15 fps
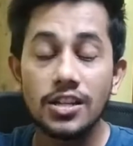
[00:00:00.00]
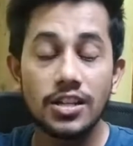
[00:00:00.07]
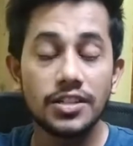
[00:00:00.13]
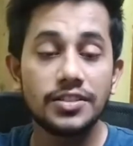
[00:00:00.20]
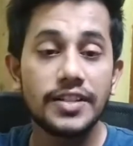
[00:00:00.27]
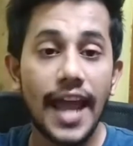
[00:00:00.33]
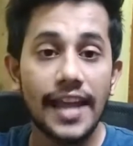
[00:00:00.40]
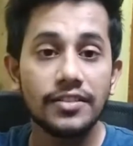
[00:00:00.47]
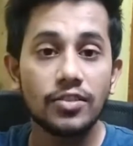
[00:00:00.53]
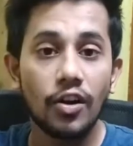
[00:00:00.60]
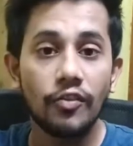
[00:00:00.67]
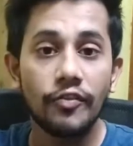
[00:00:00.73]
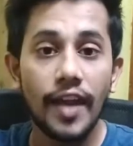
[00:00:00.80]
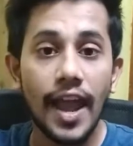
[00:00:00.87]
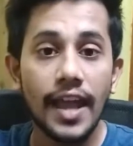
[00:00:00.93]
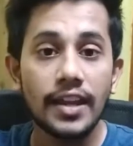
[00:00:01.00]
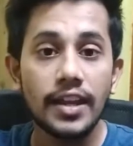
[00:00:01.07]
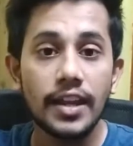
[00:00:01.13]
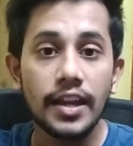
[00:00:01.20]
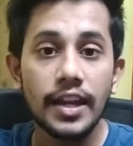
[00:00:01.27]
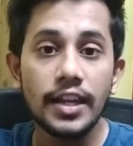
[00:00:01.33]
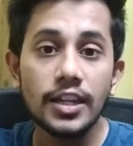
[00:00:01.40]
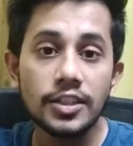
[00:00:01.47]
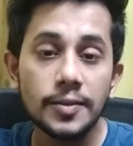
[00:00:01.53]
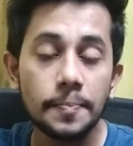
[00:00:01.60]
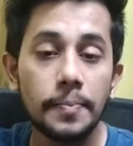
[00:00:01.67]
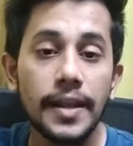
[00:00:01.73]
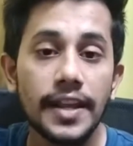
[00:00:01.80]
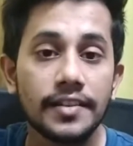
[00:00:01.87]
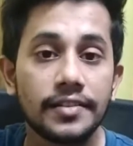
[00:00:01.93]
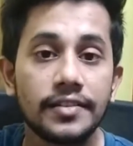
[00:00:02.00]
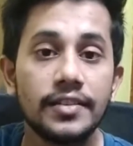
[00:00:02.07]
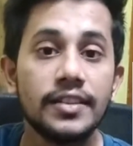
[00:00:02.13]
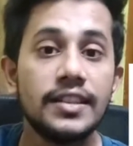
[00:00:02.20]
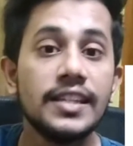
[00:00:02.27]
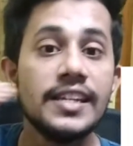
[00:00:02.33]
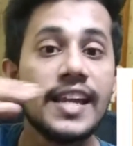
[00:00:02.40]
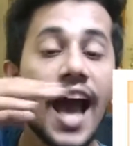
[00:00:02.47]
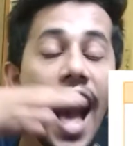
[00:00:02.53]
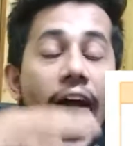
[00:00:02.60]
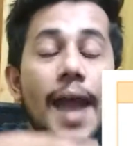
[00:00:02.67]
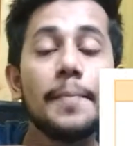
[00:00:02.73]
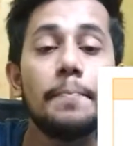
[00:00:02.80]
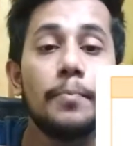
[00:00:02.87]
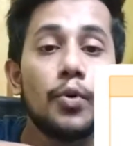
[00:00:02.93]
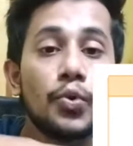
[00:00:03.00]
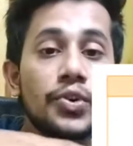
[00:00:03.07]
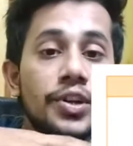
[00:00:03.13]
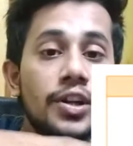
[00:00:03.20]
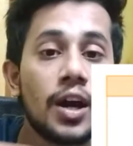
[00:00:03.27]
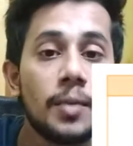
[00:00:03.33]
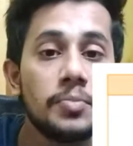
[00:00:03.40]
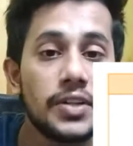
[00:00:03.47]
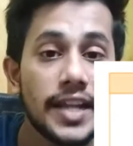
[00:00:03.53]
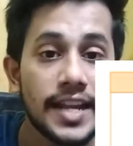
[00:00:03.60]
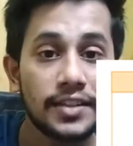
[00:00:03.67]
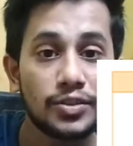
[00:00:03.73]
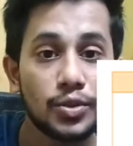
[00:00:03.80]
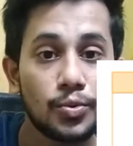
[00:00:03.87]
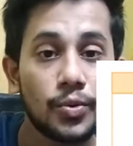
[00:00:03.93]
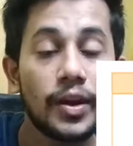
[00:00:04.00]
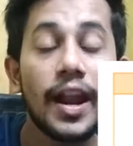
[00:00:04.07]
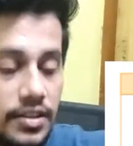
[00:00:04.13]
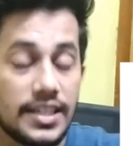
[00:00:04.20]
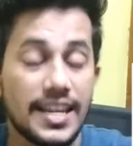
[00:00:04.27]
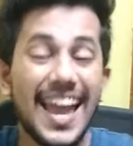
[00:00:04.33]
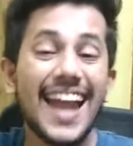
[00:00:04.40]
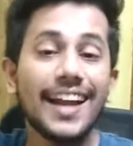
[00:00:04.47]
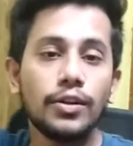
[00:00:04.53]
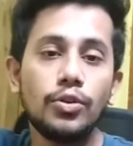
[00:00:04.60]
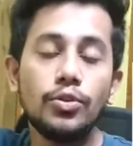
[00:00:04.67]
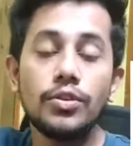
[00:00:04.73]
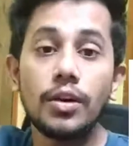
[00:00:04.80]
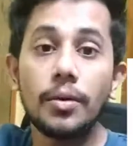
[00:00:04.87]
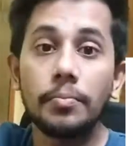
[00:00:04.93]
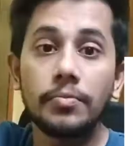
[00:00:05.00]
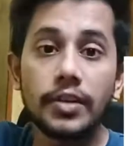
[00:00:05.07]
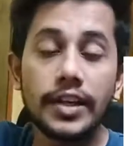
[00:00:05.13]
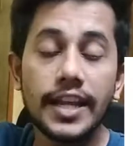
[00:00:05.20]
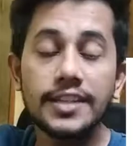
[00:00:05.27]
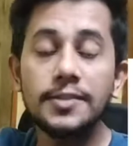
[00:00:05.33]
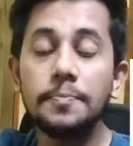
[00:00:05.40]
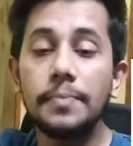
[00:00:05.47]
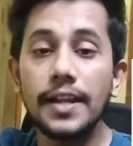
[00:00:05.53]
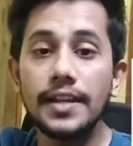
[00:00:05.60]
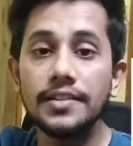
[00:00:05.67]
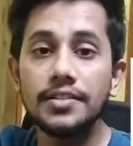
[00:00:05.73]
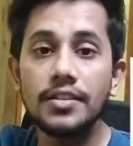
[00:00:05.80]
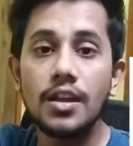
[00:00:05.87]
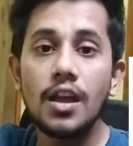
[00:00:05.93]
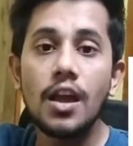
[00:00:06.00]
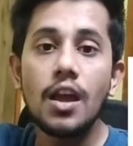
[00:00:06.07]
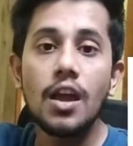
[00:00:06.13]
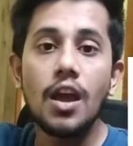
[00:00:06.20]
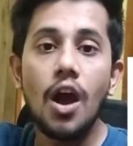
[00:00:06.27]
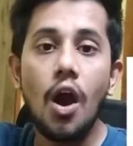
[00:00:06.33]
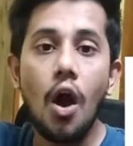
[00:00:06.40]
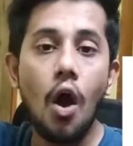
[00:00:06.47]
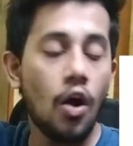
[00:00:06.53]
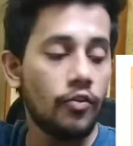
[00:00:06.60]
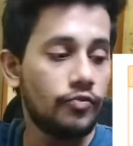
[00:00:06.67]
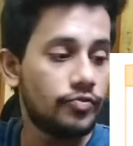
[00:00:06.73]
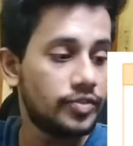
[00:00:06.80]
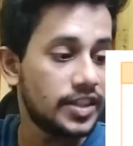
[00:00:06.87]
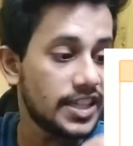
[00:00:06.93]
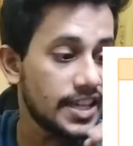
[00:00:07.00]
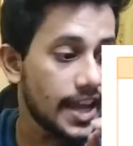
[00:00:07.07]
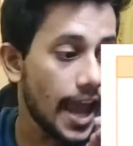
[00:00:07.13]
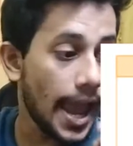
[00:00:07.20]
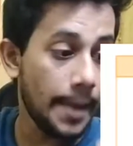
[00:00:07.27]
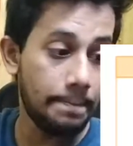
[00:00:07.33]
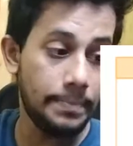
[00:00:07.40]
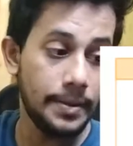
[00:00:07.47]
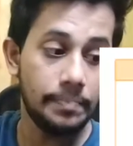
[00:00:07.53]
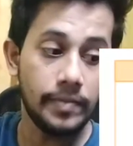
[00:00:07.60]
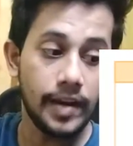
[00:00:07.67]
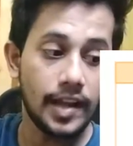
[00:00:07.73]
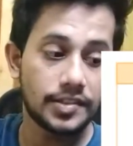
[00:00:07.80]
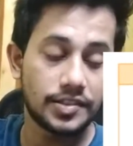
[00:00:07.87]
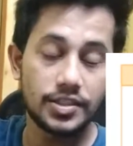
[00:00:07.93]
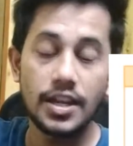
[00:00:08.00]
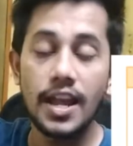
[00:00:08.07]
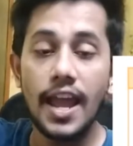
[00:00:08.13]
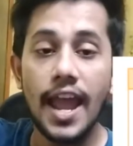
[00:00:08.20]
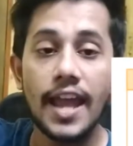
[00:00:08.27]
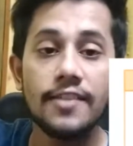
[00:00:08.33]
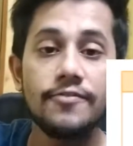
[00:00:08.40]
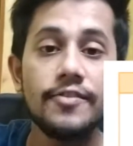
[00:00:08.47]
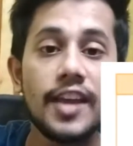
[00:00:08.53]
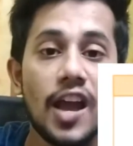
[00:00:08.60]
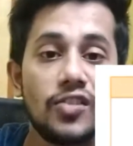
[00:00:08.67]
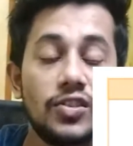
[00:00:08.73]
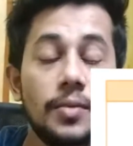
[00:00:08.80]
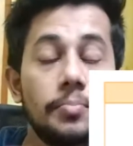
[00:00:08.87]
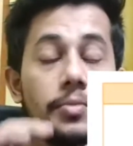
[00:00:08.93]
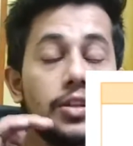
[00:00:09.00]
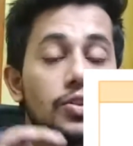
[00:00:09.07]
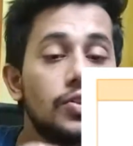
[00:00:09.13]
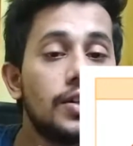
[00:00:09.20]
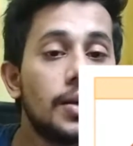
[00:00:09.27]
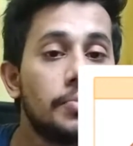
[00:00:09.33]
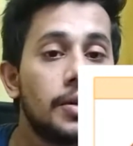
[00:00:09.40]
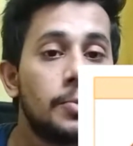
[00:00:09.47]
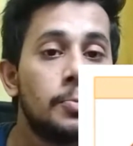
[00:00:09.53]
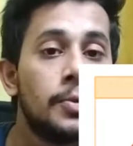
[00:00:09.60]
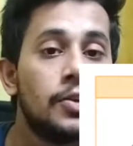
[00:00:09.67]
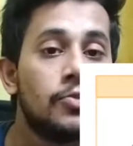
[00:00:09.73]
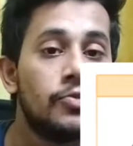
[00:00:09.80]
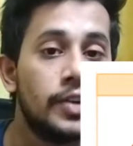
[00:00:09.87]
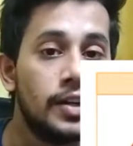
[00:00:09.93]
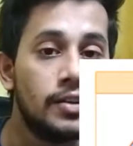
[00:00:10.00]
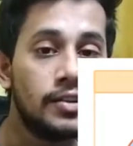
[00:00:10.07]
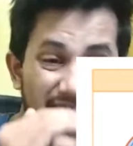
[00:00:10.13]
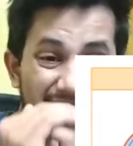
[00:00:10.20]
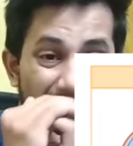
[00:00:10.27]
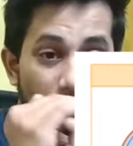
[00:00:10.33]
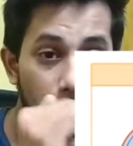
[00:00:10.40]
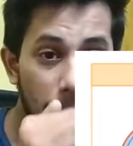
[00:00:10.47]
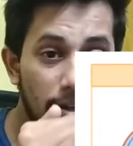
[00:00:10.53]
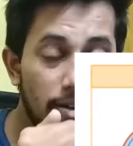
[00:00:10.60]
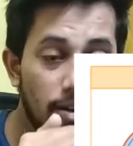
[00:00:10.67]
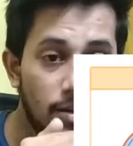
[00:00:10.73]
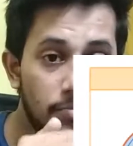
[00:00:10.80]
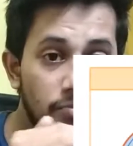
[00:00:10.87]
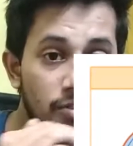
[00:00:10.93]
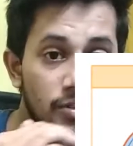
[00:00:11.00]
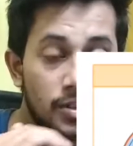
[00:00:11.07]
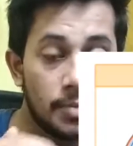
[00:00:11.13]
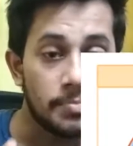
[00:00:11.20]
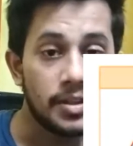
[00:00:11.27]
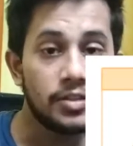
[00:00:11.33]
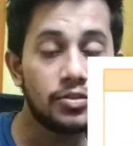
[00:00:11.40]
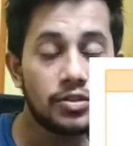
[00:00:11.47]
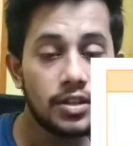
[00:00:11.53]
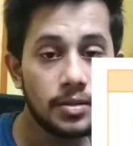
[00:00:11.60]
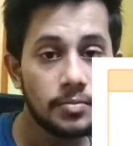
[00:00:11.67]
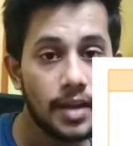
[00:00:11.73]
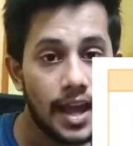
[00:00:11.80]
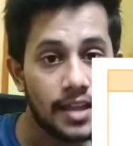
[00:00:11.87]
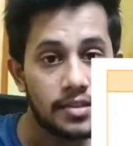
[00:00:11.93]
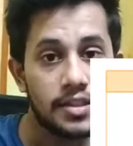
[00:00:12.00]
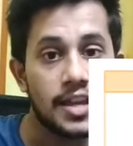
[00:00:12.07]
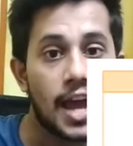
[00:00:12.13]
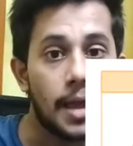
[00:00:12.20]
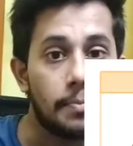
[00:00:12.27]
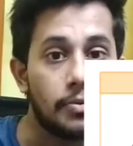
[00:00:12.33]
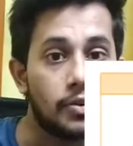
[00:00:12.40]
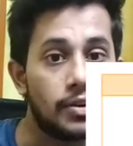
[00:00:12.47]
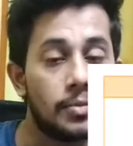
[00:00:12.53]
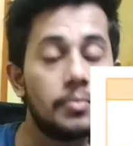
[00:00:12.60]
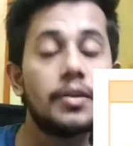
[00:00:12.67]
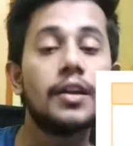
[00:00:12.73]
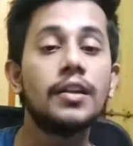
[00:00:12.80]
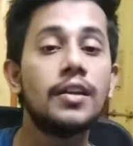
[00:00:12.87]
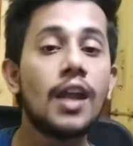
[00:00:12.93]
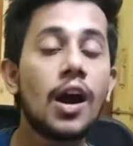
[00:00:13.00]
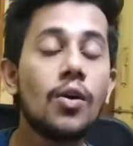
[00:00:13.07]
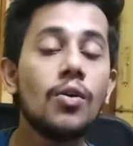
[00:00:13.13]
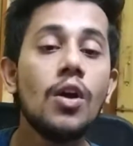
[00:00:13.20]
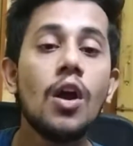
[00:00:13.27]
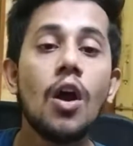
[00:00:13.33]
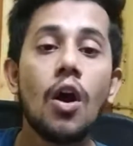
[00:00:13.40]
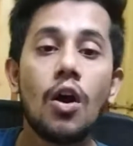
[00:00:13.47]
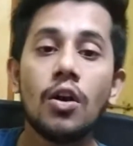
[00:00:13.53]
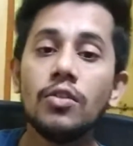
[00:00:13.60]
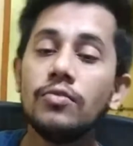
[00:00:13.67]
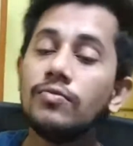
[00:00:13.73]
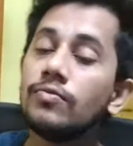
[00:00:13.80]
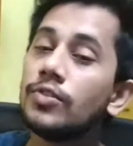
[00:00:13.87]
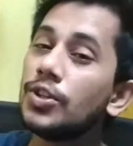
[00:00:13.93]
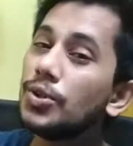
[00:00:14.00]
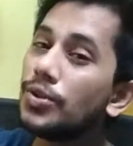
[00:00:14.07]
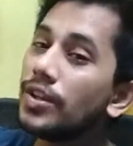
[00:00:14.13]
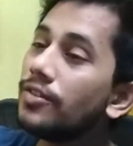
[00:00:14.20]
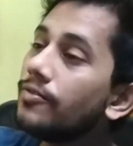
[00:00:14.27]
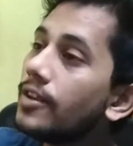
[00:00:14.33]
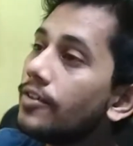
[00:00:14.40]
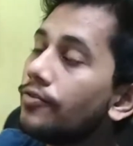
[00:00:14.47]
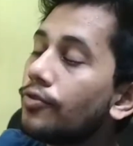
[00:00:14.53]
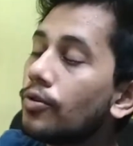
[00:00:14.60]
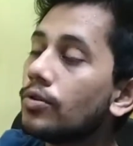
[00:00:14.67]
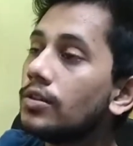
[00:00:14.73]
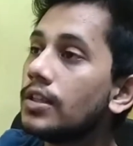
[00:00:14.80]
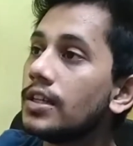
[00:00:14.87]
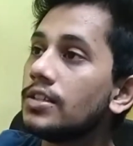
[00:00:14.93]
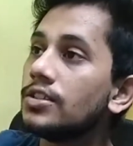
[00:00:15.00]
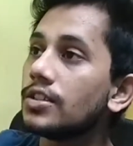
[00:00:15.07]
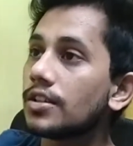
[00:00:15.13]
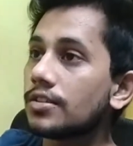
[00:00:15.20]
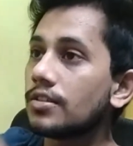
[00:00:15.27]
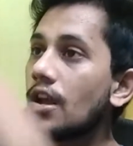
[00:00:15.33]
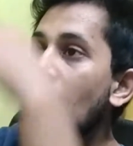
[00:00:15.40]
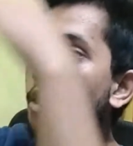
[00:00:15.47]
just dies off, and in its place the hypoderm takes over. The ectoderm takes place of the epiblast, and we have the mesoderm in between. The epiderm, the mesoderm and the hypoderm. Now on during week four they just